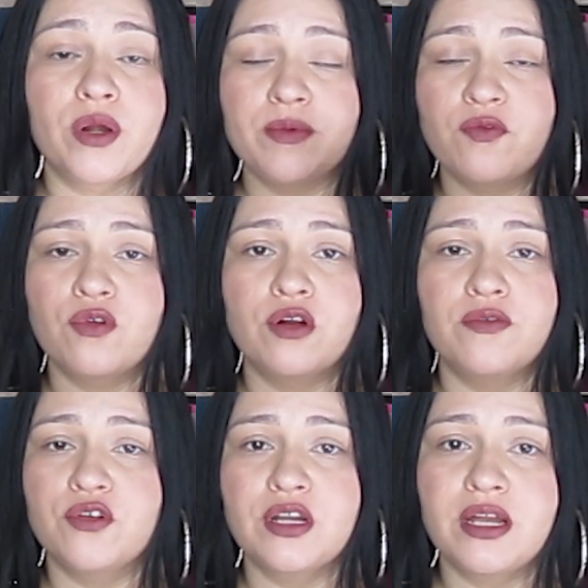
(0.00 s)
right before,
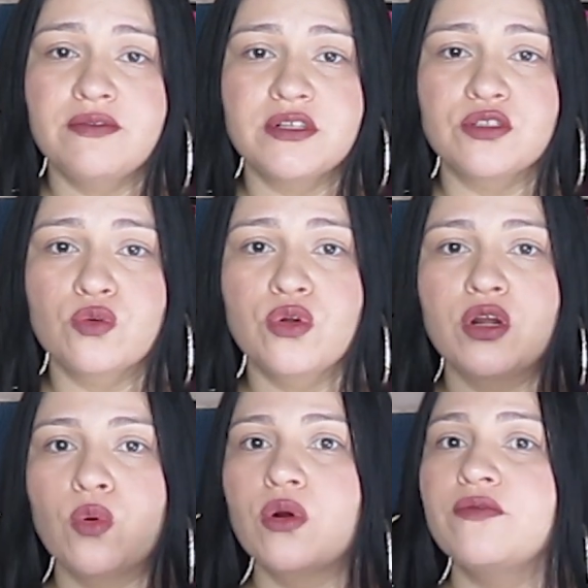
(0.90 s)
if you're not even in school
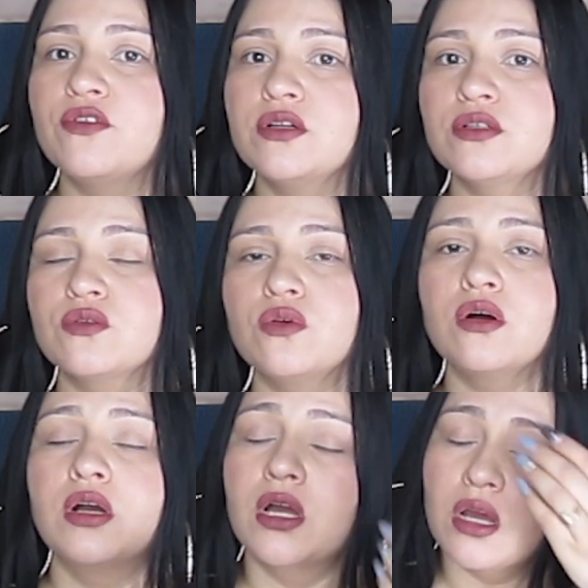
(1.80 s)
yet, or if you're in
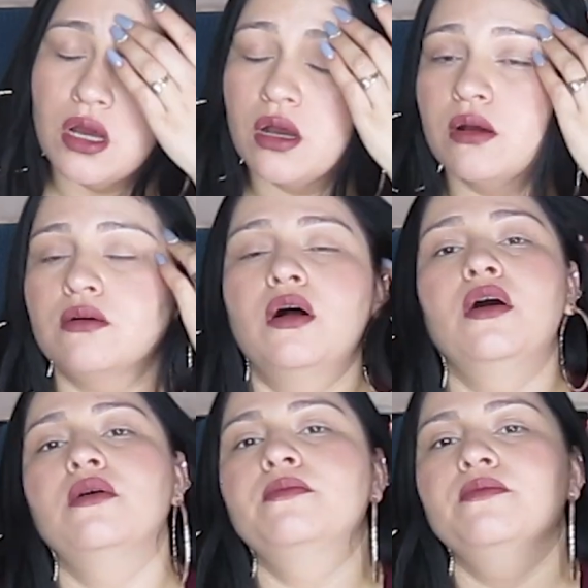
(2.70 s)
school,
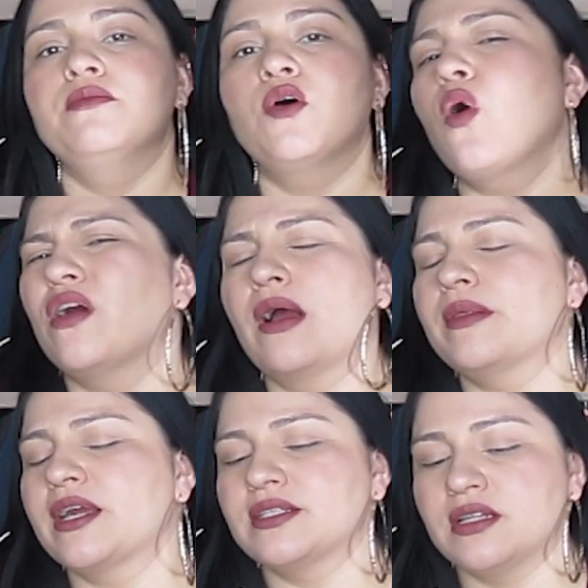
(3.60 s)
or
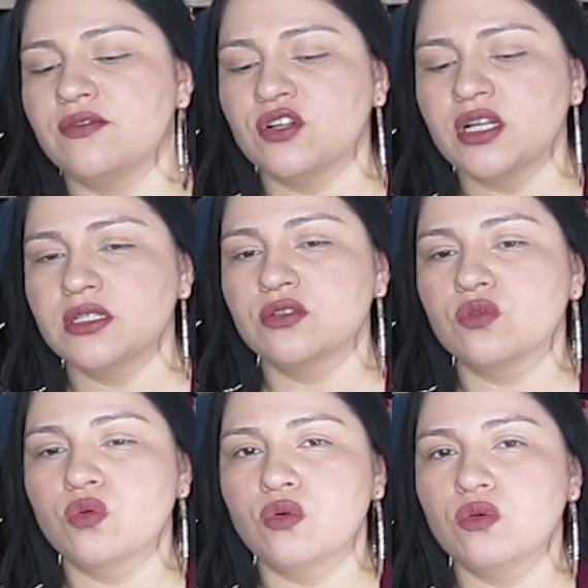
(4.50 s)
like I said, if you're not in
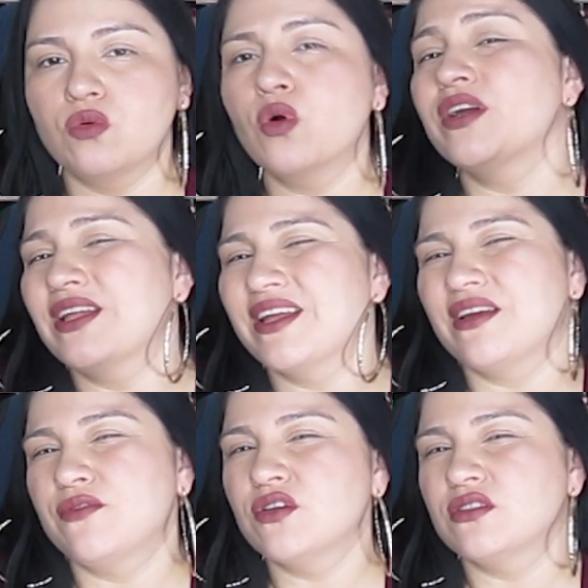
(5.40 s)
school, or yeah, like
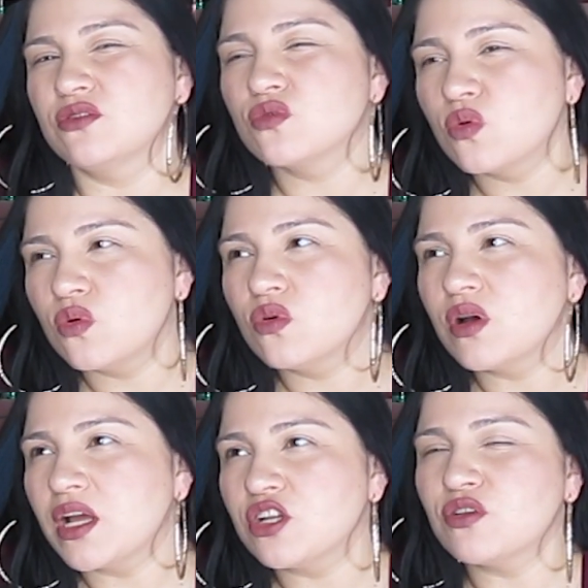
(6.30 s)
if you're in school
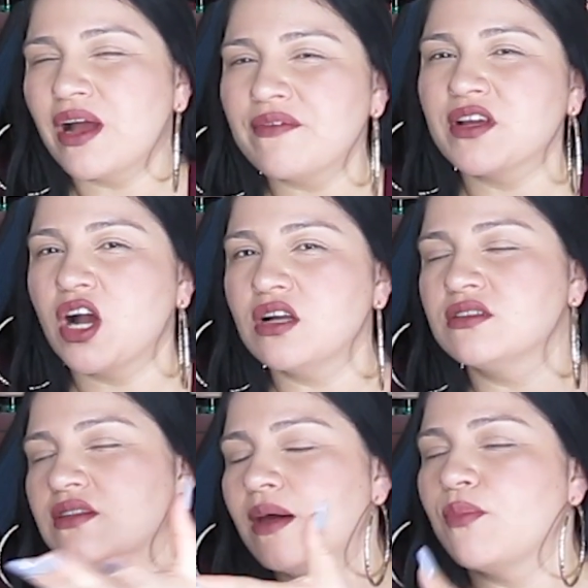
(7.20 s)
and you haven't gotten
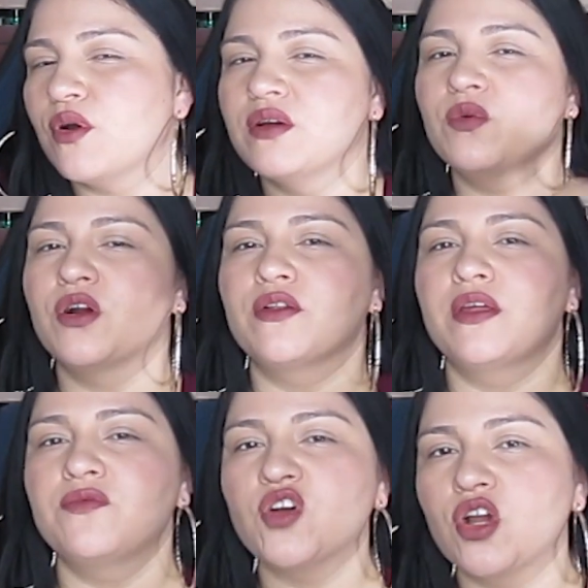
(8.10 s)
to that point where
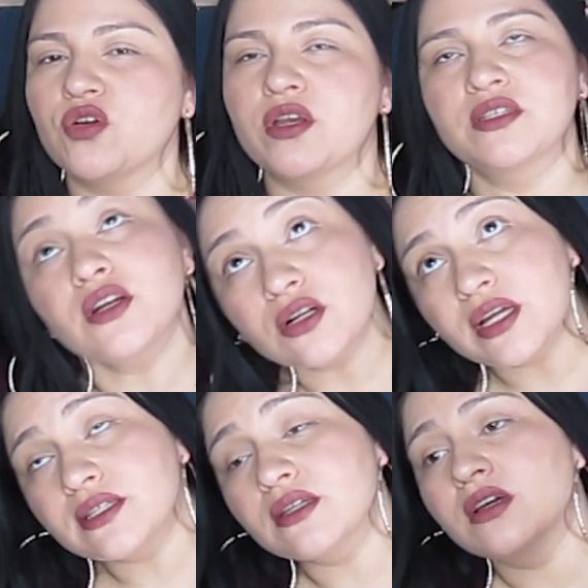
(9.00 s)
they've taught you how to
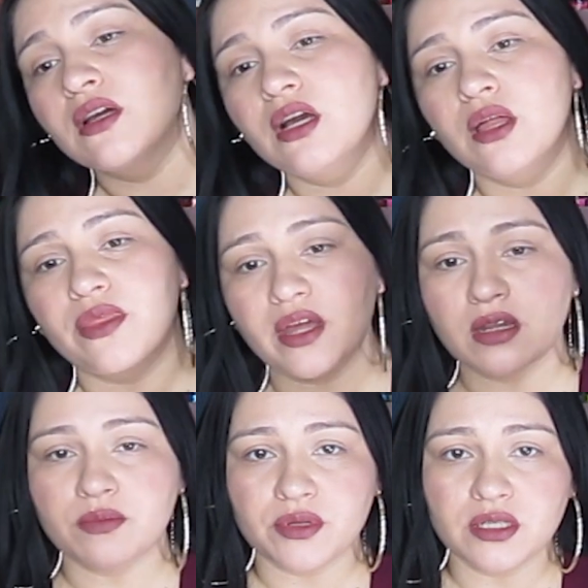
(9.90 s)
sterilize,
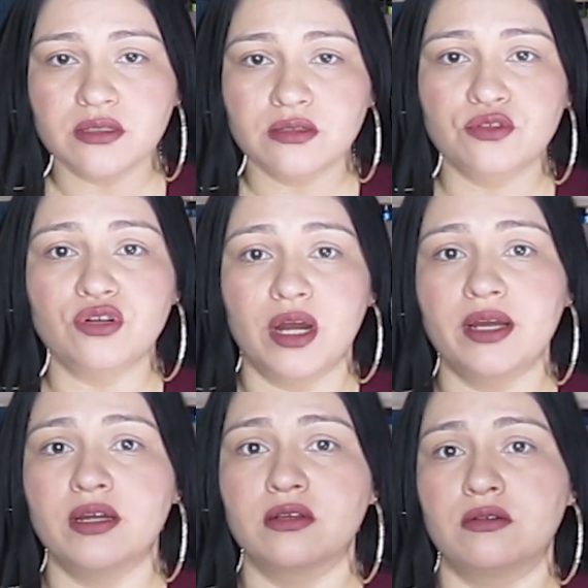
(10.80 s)
then please try
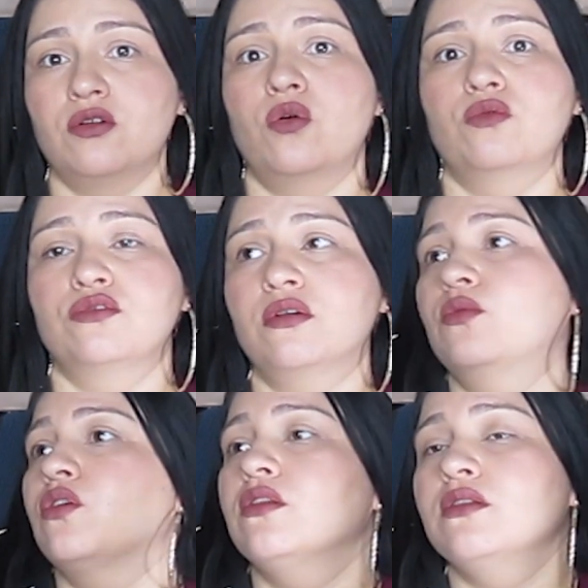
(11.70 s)
and go
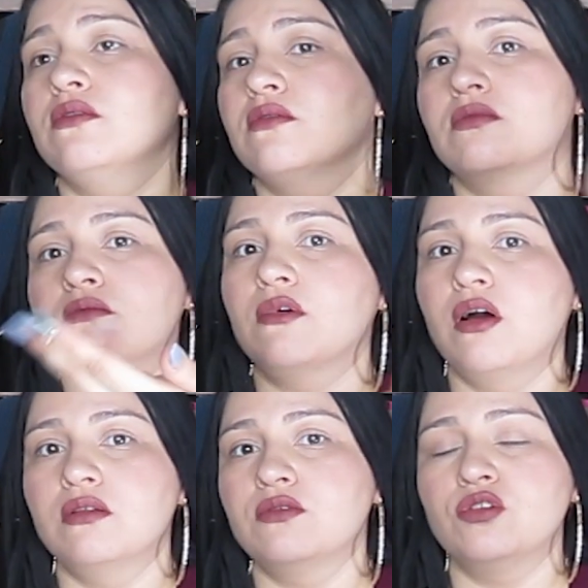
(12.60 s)
somewhere
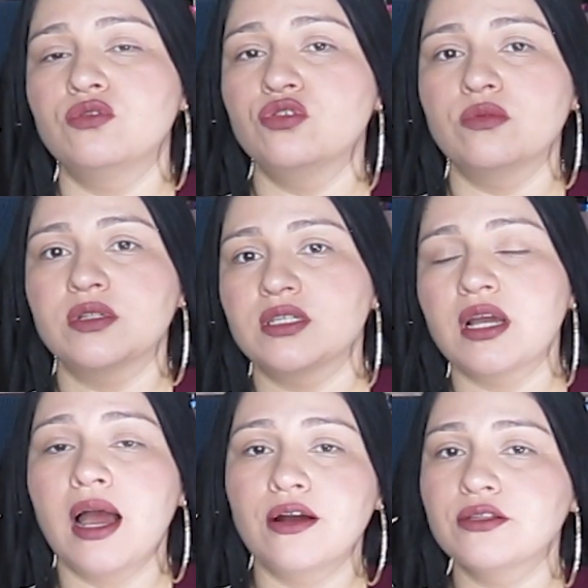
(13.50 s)
on YouTube and say
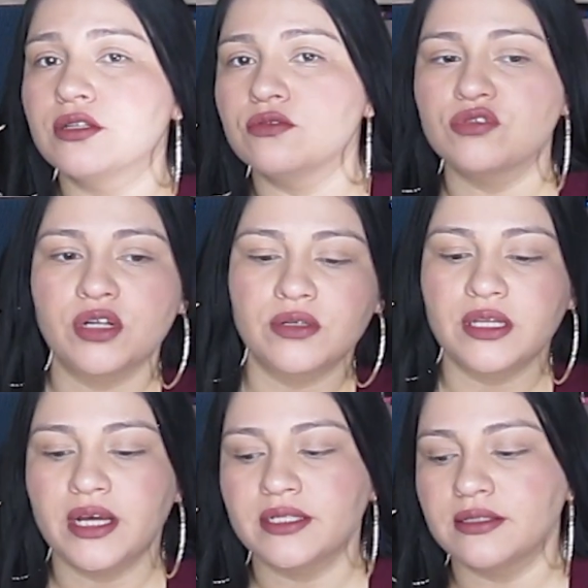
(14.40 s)
how to
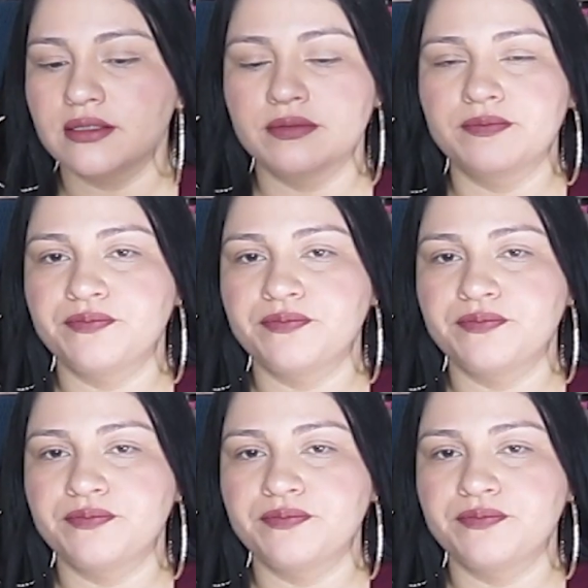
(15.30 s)
sterilize,